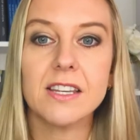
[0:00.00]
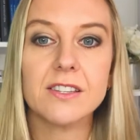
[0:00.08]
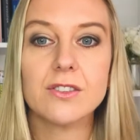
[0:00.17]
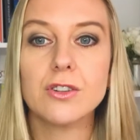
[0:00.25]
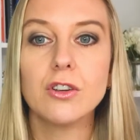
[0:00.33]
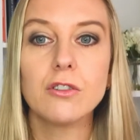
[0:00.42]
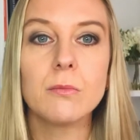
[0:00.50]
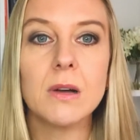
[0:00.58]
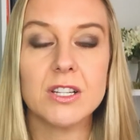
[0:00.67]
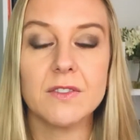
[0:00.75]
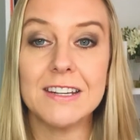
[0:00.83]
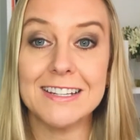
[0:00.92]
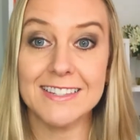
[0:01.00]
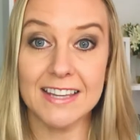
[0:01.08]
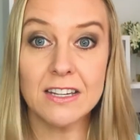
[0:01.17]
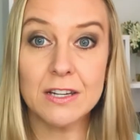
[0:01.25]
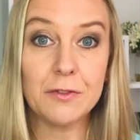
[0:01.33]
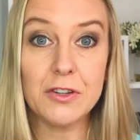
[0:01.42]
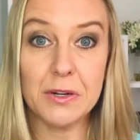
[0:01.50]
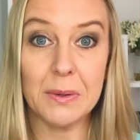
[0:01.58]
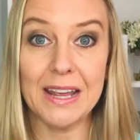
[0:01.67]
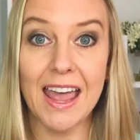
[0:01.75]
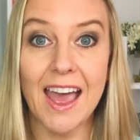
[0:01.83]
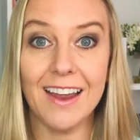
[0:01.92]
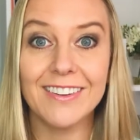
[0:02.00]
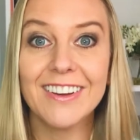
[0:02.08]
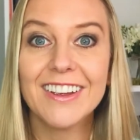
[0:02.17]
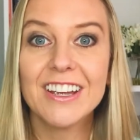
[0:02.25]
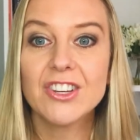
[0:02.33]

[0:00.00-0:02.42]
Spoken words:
That's too much of an incentive to do it again.